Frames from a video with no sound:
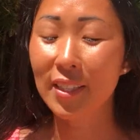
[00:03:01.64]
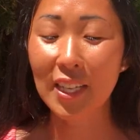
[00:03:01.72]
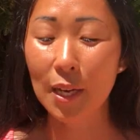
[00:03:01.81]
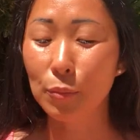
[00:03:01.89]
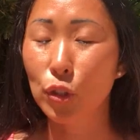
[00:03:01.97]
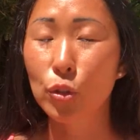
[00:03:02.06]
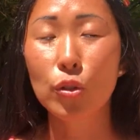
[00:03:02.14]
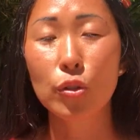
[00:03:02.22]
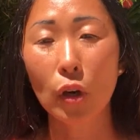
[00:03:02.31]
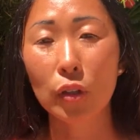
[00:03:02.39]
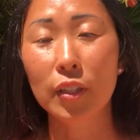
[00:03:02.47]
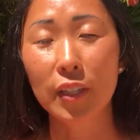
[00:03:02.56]
times you do
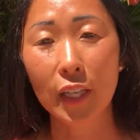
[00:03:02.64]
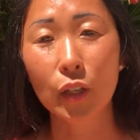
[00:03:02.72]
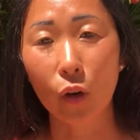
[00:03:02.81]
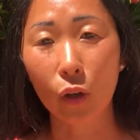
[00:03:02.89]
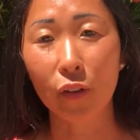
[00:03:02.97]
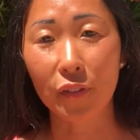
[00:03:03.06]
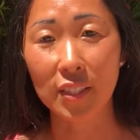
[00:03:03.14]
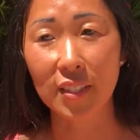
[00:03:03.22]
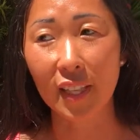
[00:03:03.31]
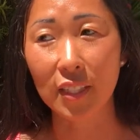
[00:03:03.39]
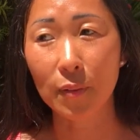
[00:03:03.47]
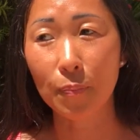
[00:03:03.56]
not need all of these
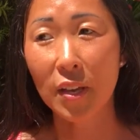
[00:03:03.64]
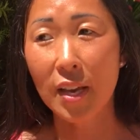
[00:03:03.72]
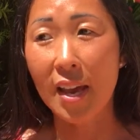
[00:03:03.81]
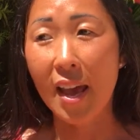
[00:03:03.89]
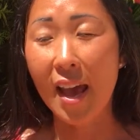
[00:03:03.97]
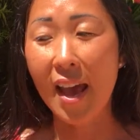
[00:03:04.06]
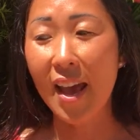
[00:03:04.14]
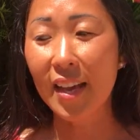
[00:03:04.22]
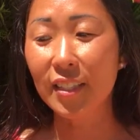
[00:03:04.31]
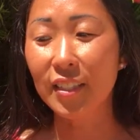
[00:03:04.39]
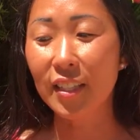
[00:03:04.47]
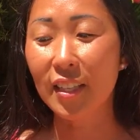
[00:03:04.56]
things.
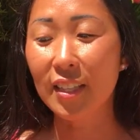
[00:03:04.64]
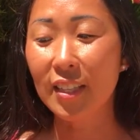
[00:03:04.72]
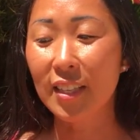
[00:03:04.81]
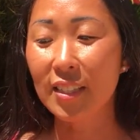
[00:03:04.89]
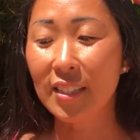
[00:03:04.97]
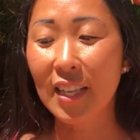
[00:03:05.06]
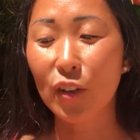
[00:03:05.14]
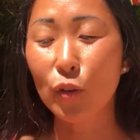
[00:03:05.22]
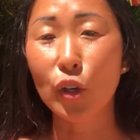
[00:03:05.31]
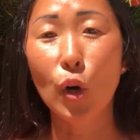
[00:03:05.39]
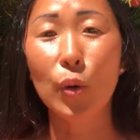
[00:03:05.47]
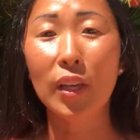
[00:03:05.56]
And uh, instead of
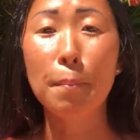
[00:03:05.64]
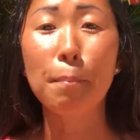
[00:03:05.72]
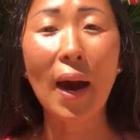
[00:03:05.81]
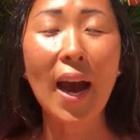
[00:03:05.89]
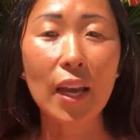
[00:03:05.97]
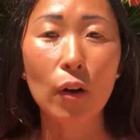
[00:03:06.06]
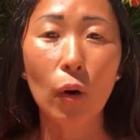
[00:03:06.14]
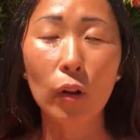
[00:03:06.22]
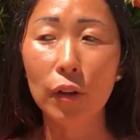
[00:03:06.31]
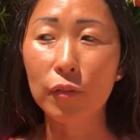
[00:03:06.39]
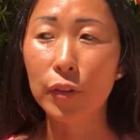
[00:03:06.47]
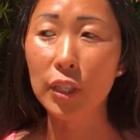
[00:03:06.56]
going and buy
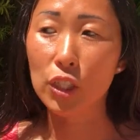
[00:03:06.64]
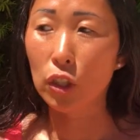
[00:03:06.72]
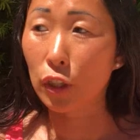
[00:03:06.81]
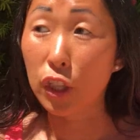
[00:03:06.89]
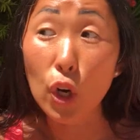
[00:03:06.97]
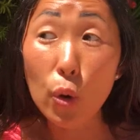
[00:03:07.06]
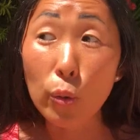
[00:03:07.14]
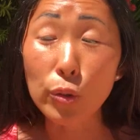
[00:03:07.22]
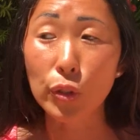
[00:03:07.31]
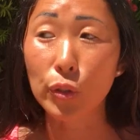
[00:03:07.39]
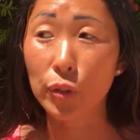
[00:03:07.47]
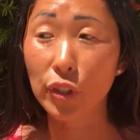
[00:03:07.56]
all of these
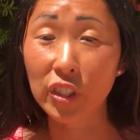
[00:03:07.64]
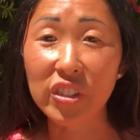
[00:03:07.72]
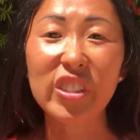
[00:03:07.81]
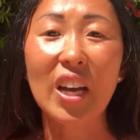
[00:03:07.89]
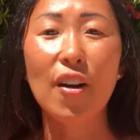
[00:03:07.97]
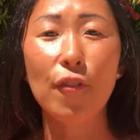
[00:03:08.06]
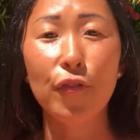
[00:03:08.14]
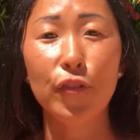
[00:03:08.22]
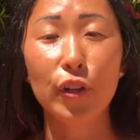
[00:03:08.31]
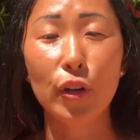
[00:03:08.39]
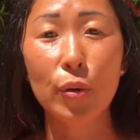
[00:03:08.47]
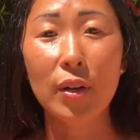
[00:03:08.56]
clothes or stuff,
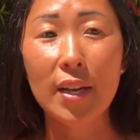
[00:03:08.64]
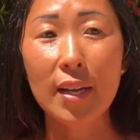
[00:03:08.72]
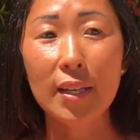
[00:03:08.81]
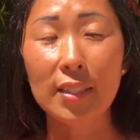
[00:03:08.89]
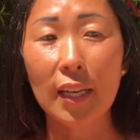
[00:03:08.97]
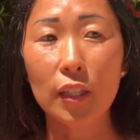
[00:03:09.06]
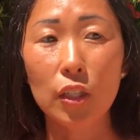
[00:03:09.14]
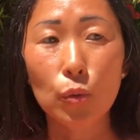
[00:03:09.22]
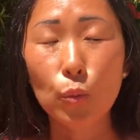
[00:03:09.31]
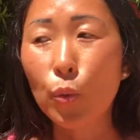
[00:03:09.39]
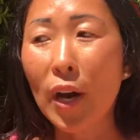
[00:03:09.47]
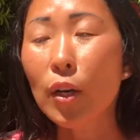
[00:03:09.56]
you know, it's like,
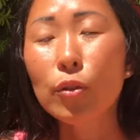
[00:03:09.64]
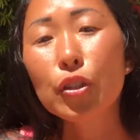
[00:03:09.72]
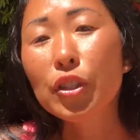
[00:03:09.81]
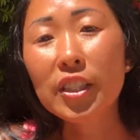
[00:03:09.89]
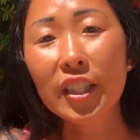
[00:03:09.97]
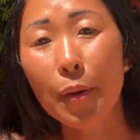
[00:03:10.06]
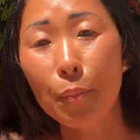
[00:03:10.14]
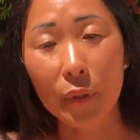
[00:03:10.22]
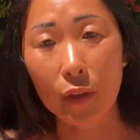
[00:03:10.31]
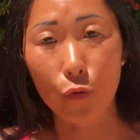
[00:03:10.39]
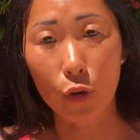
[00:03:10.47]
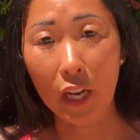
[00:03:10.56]
why don't you skip
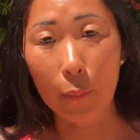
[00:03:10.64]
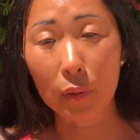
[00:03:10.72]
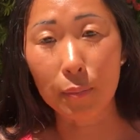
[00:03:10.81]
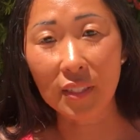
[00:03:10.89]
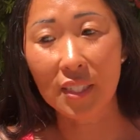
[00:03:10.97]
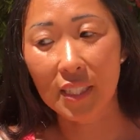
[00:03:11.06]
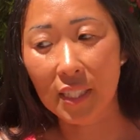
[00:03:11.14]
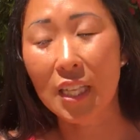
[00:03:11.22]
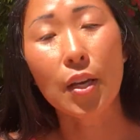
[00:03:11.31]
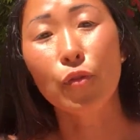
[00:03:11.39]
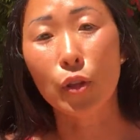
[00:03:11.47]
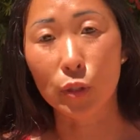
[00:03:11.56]
that for a couple of months and
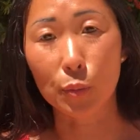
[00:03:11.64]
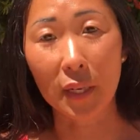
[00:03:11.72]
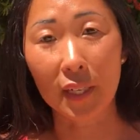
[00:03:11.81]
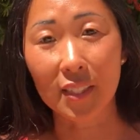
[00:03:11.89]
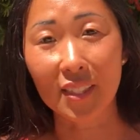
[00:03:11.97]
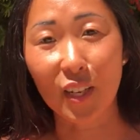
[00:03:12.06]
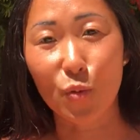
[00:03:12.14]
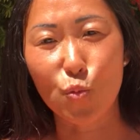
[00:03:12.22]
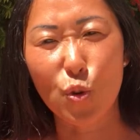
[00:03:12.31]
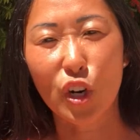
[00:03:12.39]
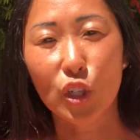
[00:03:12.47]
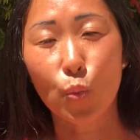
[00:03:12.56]
save those money instead and
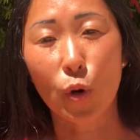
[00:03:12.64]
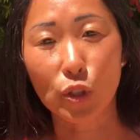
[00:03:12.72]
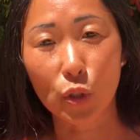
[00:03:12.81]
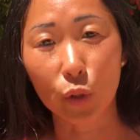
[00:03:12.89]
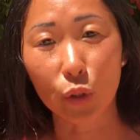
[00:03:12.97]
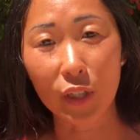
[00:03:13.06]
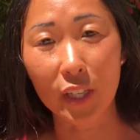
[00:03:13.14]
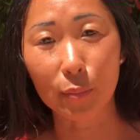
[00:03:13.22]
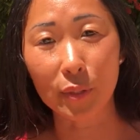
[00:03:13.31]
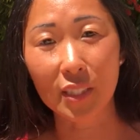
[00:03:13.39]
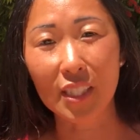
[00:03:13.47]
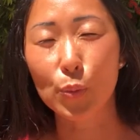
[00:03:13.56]
work towards your
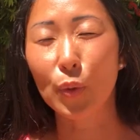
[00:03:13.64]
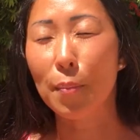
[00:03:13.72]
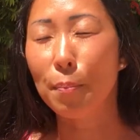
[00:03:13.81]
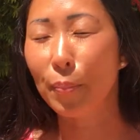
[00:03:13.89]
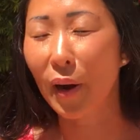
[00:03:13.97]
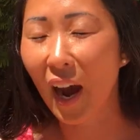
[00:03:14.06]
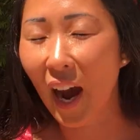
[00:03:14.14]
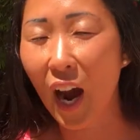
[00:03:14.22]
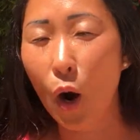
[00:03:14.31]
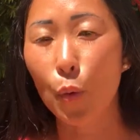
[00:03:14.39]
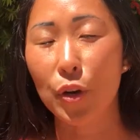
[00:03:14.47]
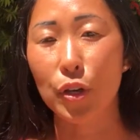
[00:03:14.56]
dreams? This will
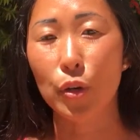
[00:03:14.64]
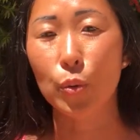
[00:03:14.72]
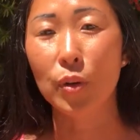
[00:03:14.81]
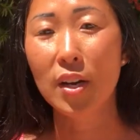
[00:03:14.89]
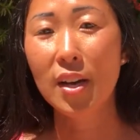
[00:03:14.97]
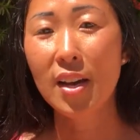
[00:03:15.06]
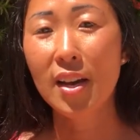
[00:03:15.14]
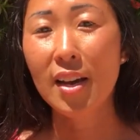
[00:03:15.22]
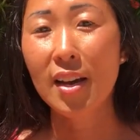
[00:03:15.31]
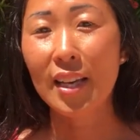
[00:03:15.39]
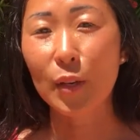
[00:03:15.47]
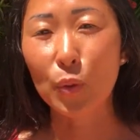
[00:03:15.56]
empower you.
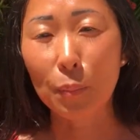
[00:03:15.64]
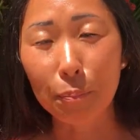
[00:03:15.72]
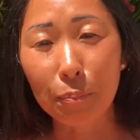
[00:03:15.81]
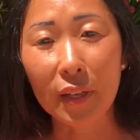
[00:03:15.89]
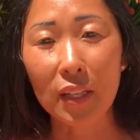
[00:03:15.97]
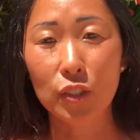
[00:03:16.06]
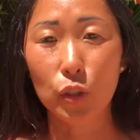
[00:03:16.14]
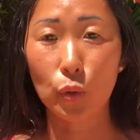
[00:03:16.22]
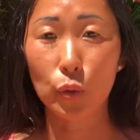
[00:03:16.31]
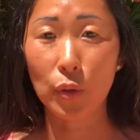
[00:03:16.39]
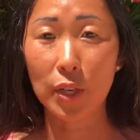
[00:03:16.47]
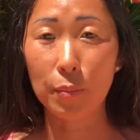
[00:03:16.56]
It will build your
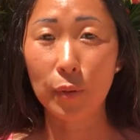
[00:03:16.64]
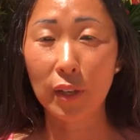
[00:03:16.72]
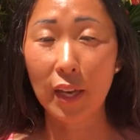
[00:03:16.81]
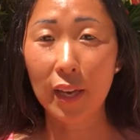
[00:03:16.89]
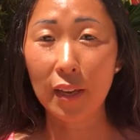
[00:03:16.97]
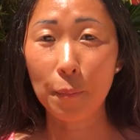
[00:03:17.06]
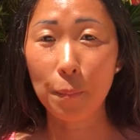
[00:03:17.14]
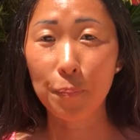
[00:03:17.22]
dream, okay?